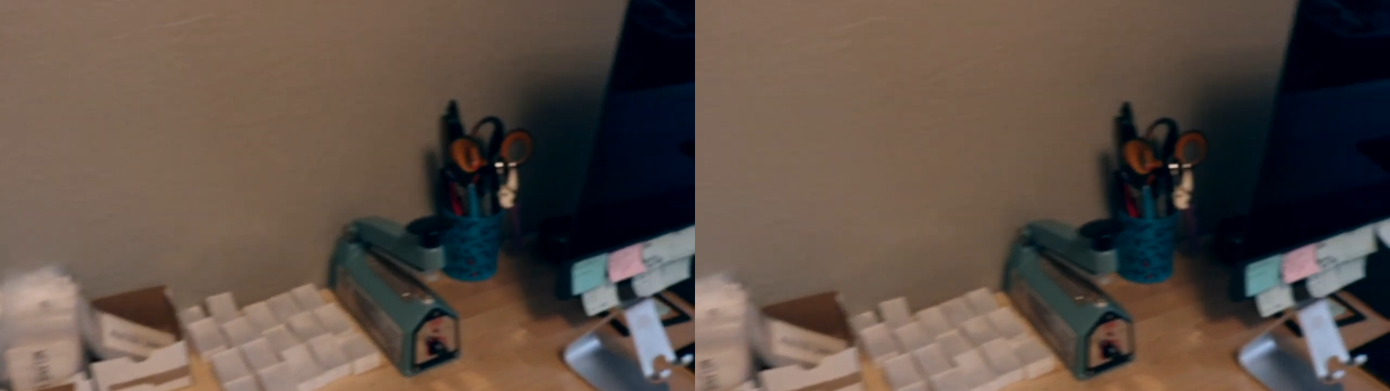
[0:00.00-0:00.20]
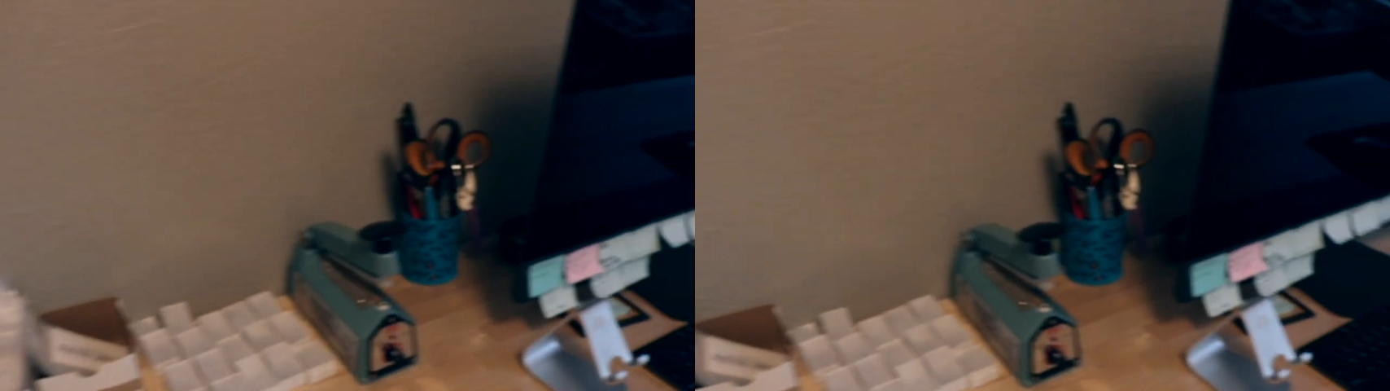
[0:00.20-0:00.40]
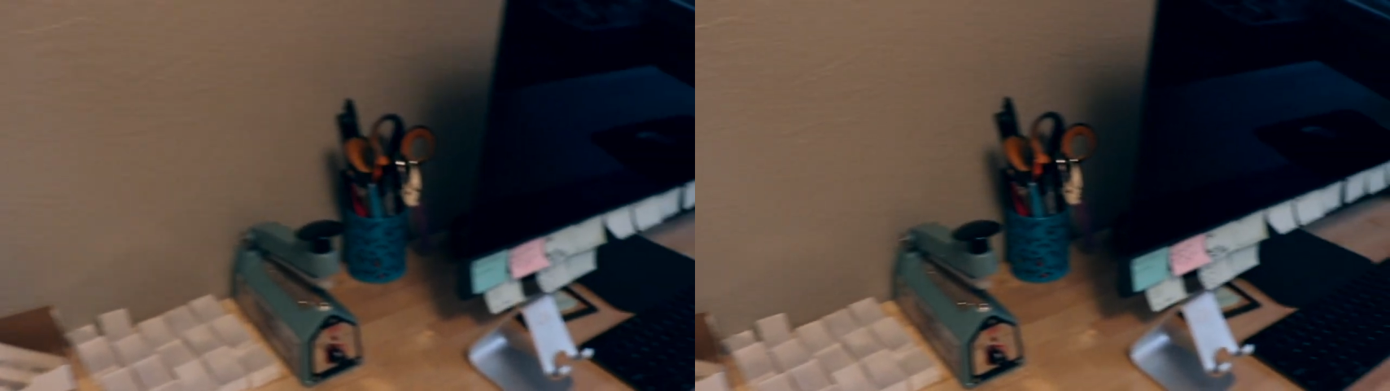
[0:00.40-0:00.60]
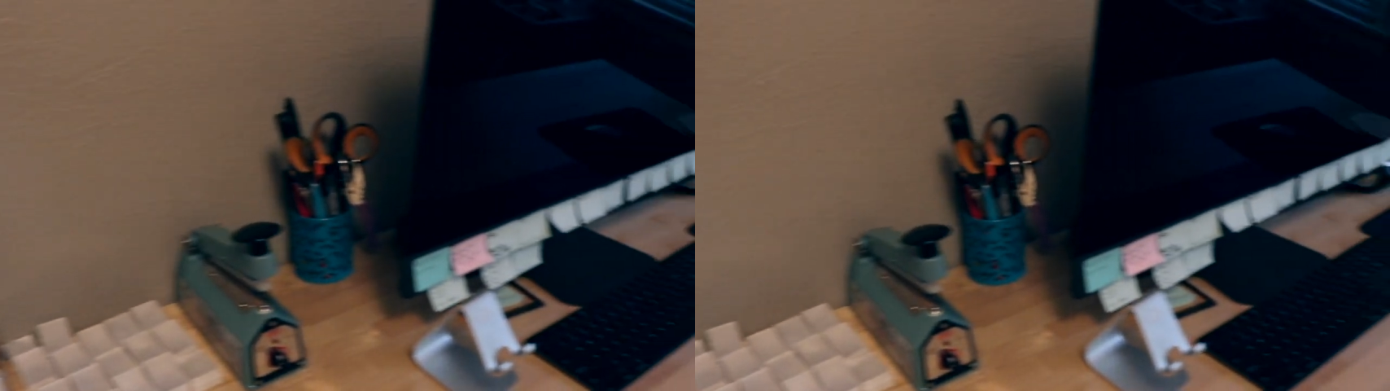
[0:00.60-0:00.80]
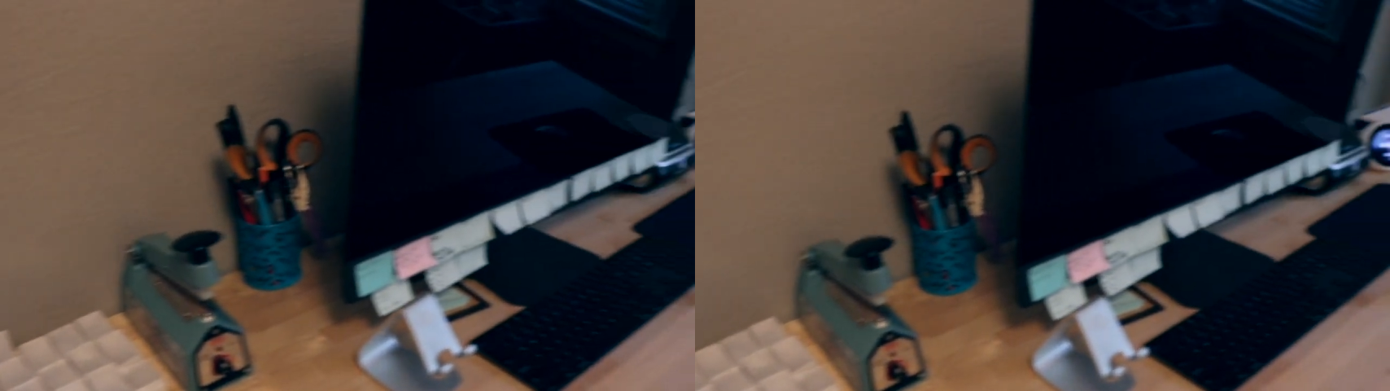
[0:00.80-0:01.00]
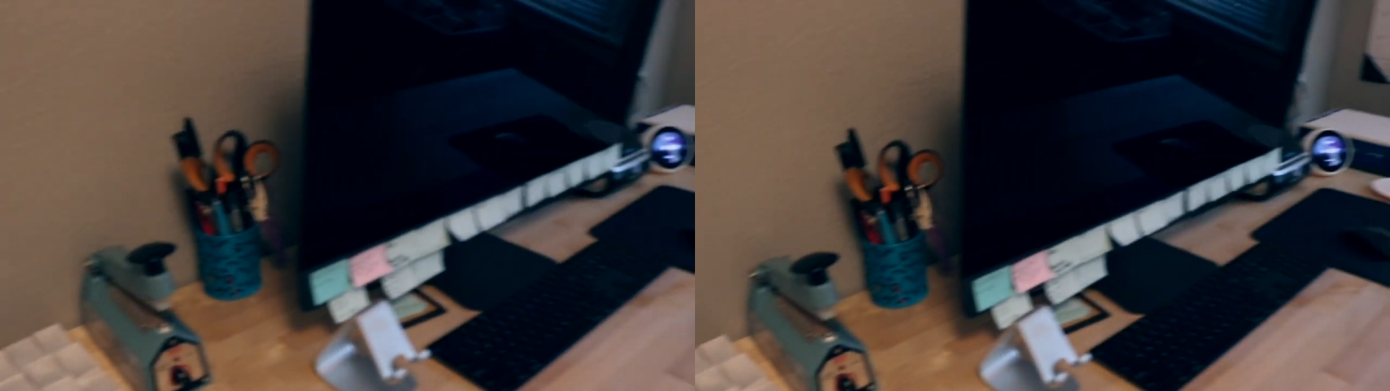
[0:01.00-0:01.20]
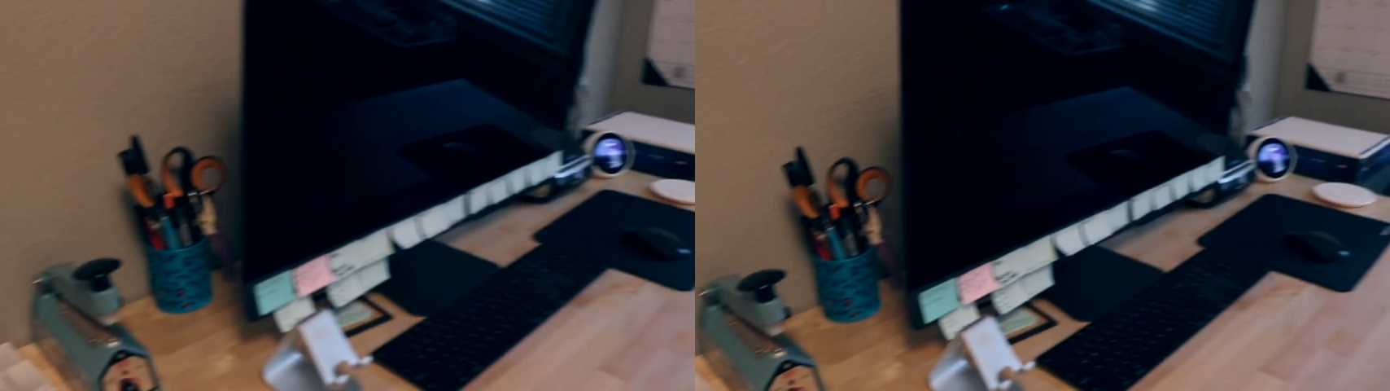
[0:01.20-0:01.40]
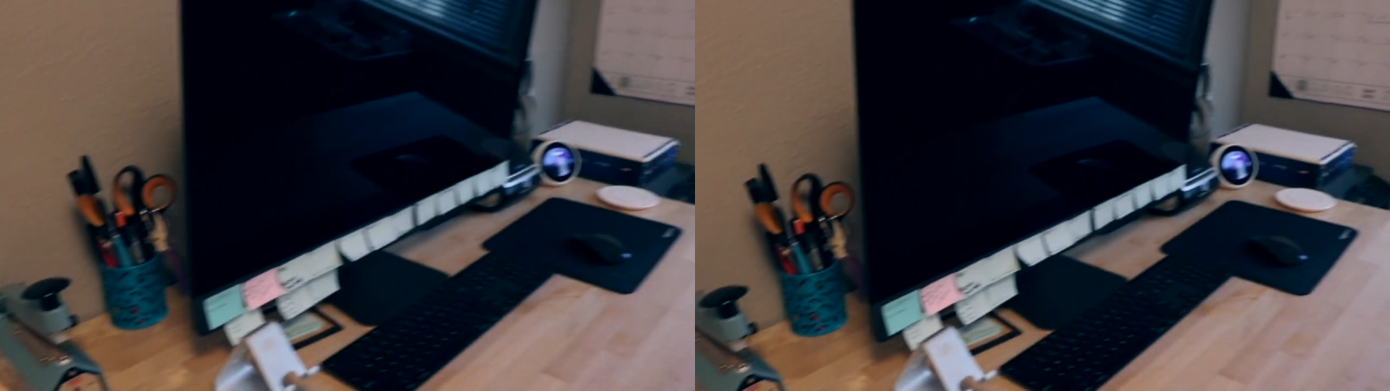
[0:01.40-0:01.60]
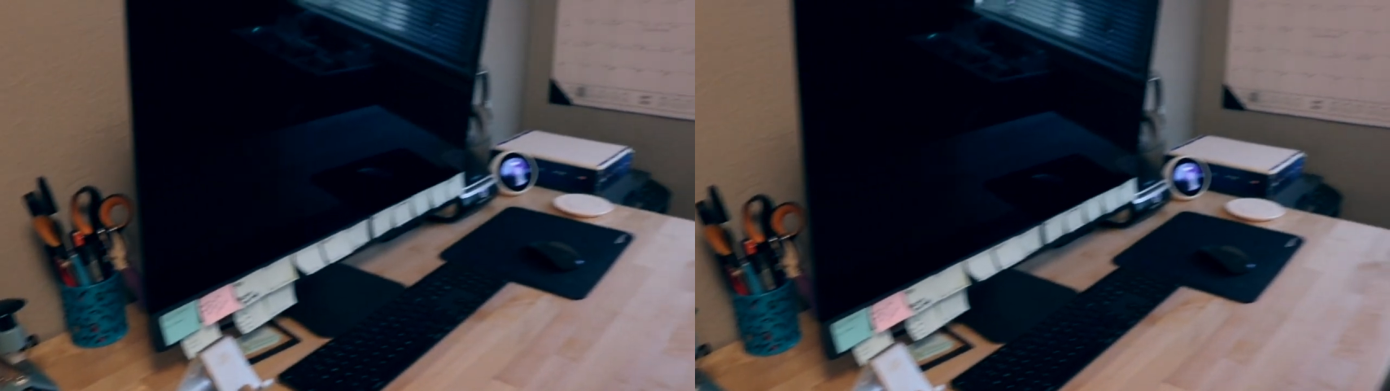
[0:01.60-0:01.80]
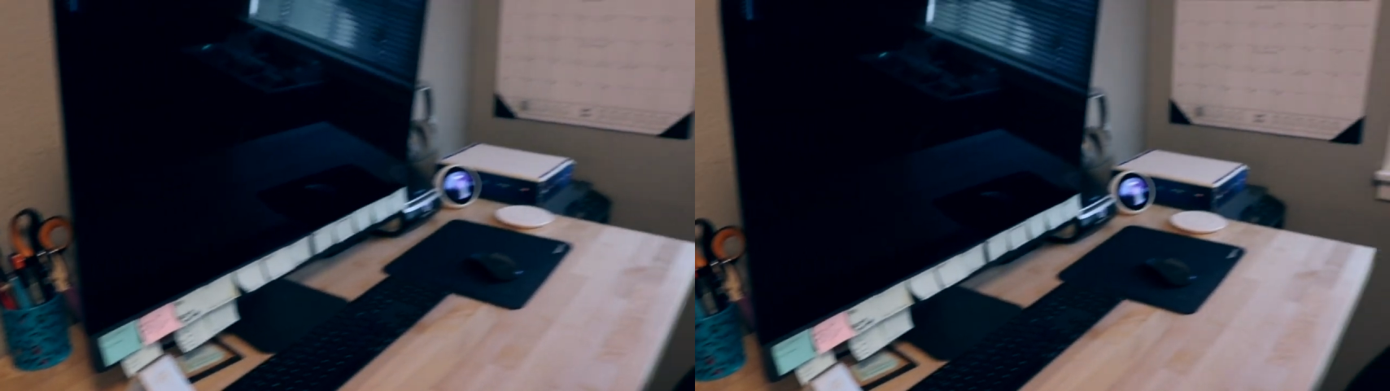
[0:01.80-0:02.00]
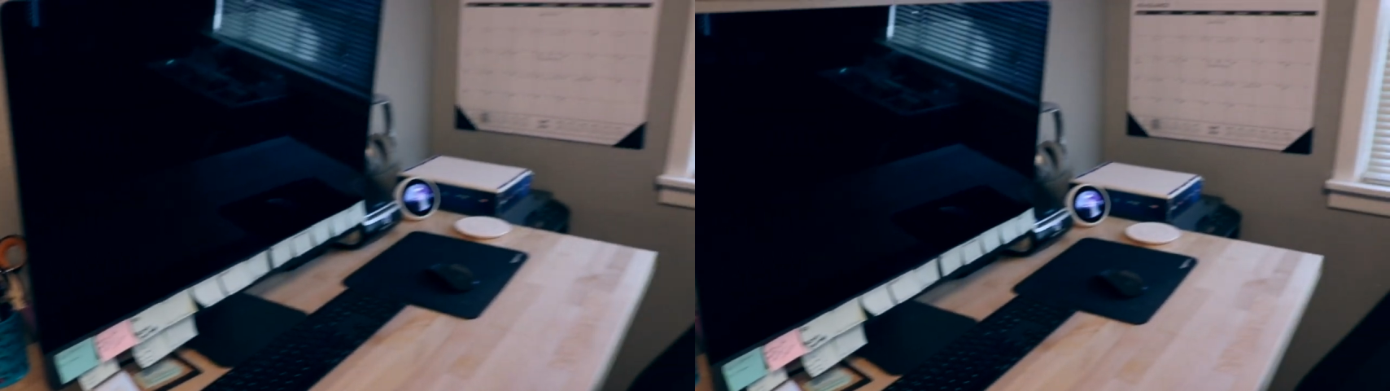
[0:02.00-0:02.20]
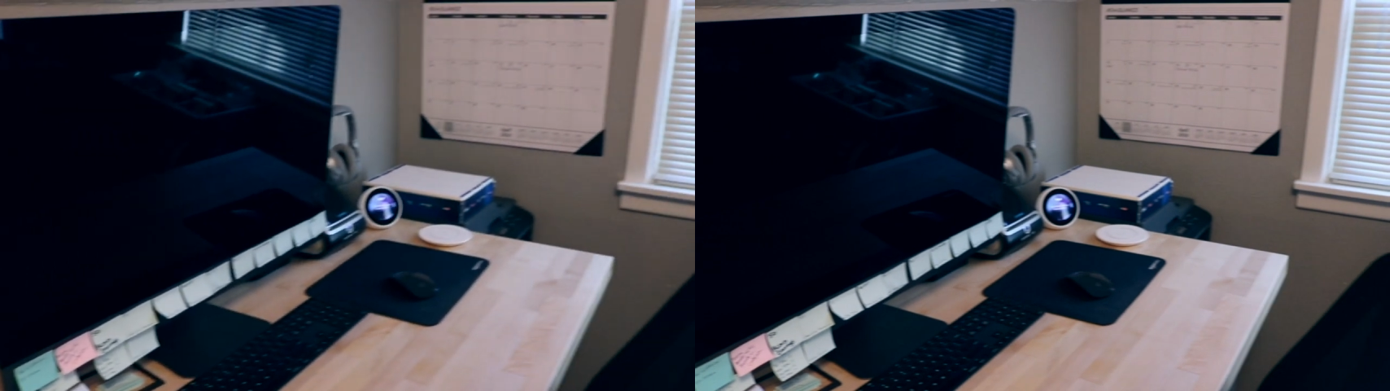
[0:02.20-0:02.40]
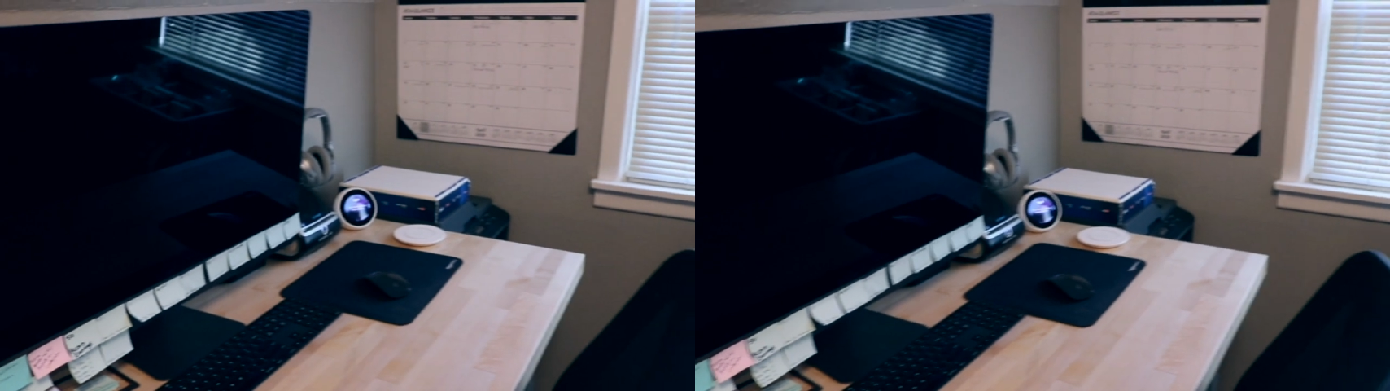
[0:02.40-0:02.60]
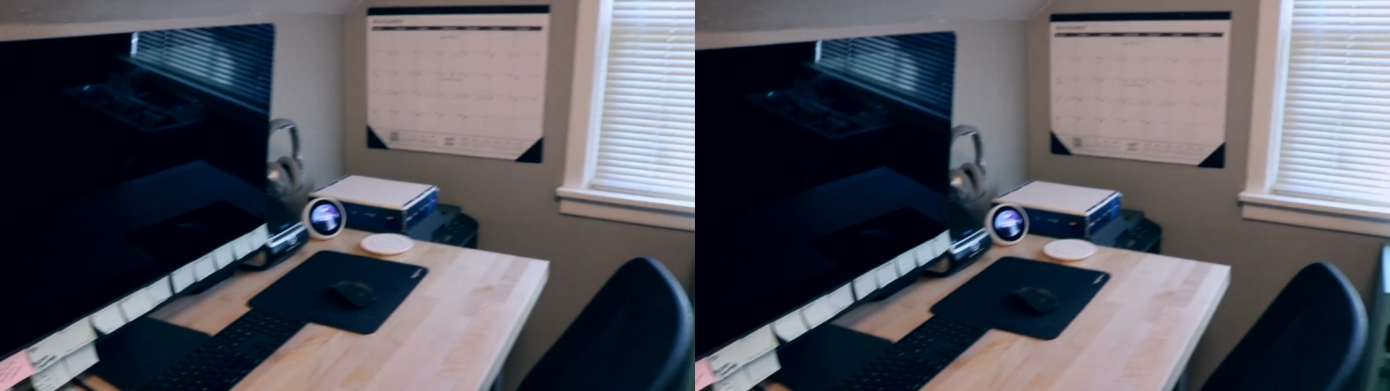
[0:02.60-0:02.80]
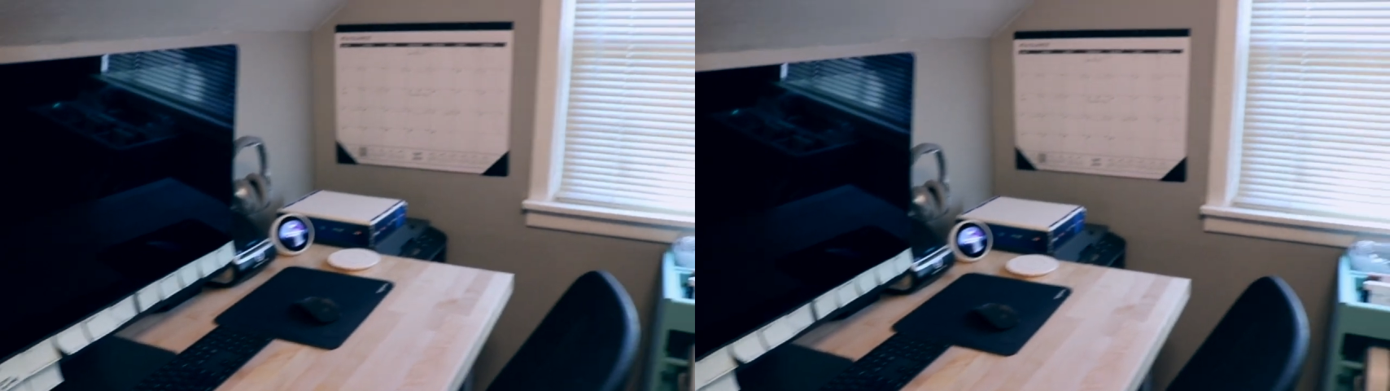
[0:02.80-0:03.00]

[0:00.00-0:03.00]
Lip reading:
Nobody's mouth can be seen.